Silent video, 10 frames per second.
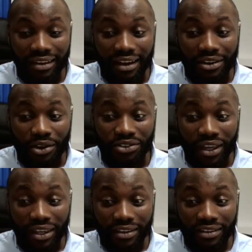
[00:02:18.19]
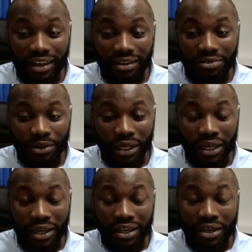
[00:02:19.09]
and I say this carefully,
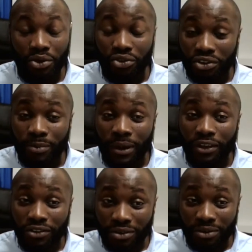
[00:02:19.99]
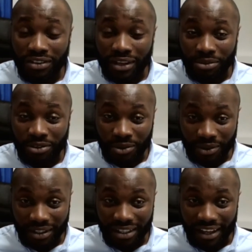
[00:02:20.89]
just make sure it's
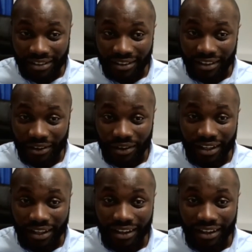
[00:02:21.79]
absolutely necessary,